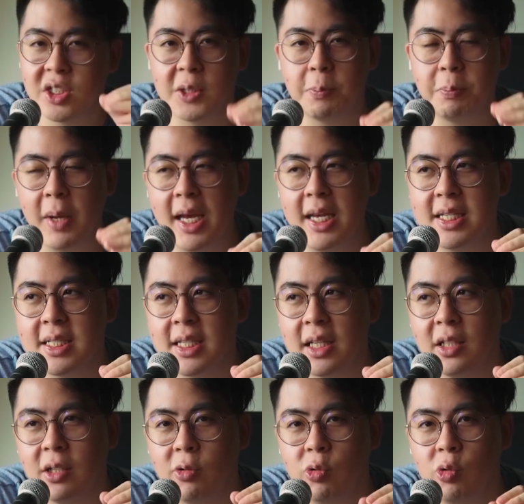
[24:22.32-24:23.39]
space
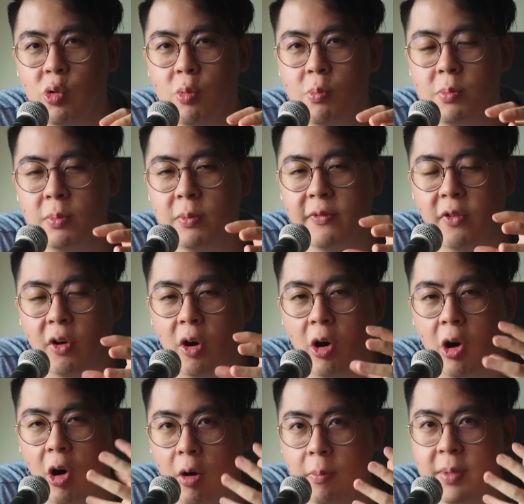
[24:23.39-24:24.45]
and the room for
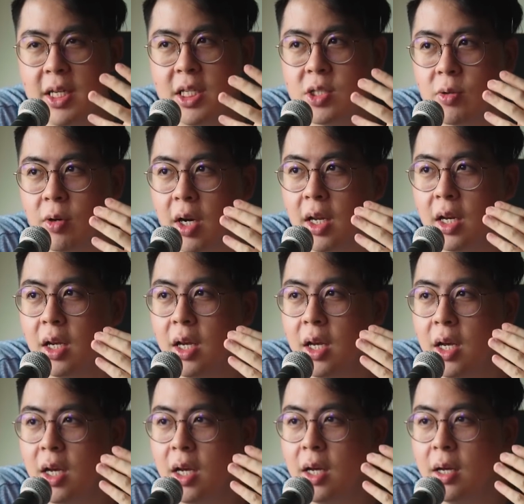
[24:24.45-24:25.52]
hobbies, right,
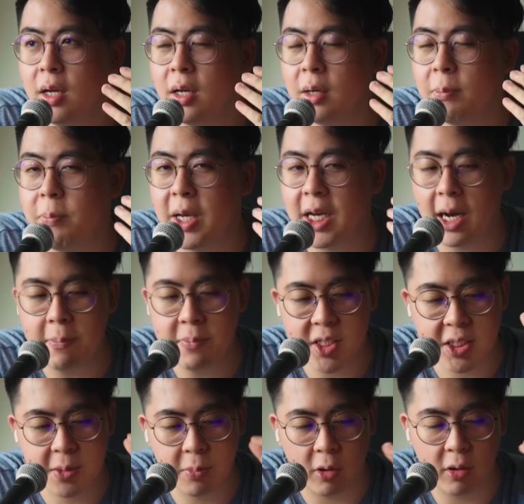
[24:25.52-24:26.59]
becomes
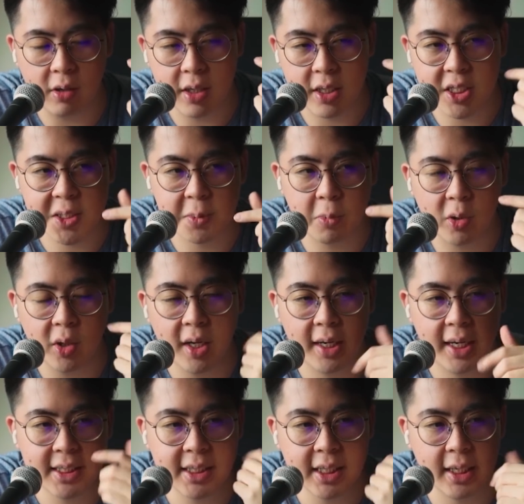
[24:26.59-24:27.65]
smaller and smaller and
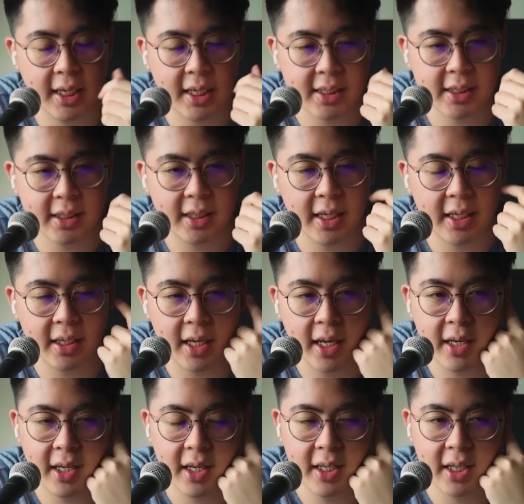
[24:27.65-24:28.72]
lesser
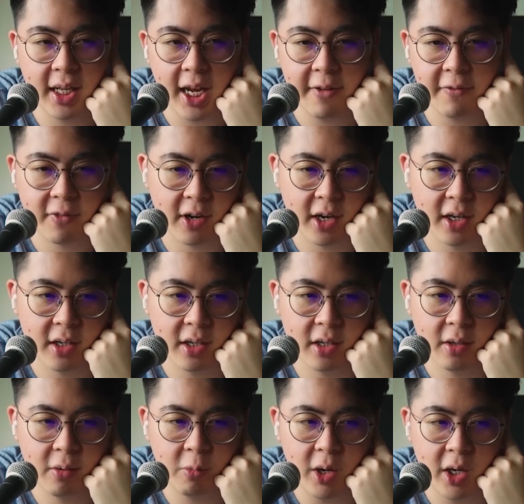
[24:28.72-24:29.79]
than in life, right?
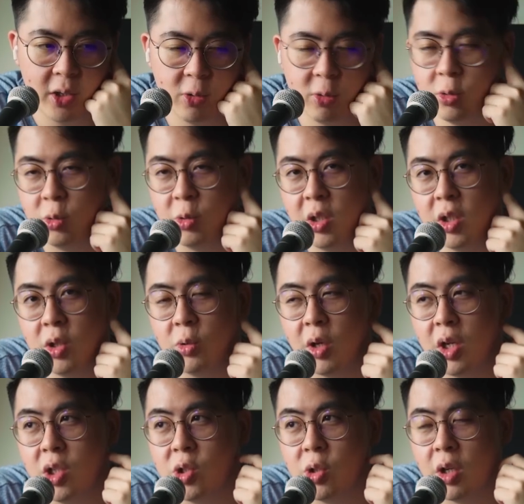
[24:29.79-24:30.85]
What are you doing to
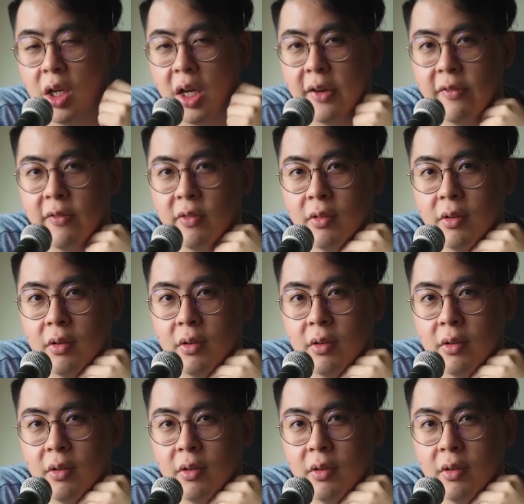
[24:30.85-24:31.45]
enjoy life?